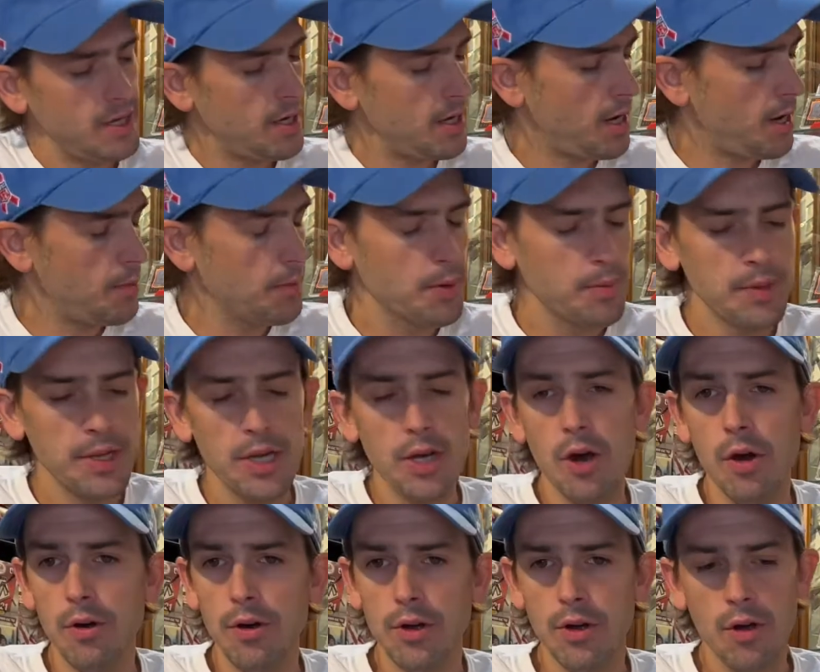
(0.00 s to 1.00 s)
I'm going to be
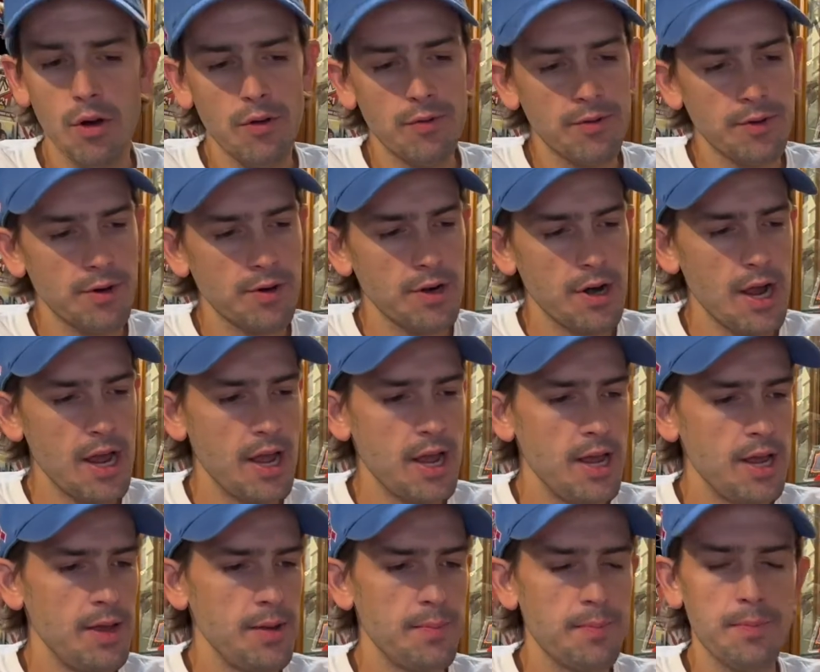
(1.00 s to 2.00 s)
going over
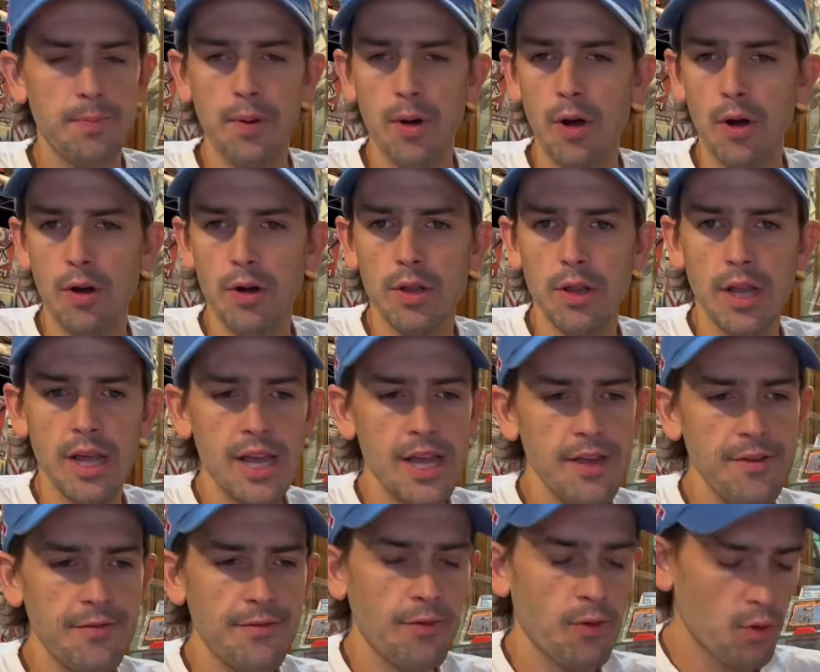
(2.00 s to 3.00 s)
a parlay
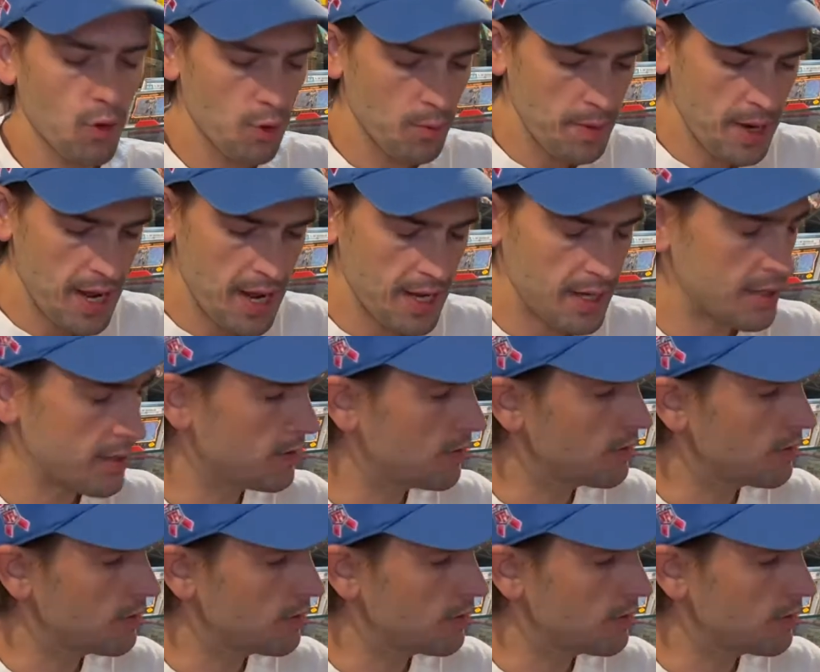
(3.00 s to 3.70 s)
format